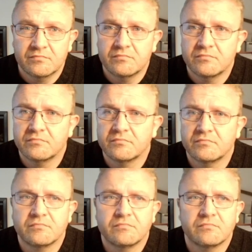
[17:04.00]

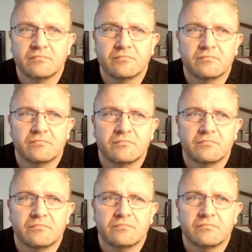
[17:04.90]

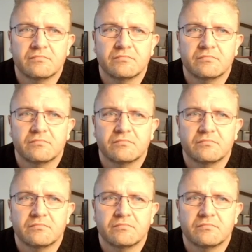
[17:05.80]
[no speech]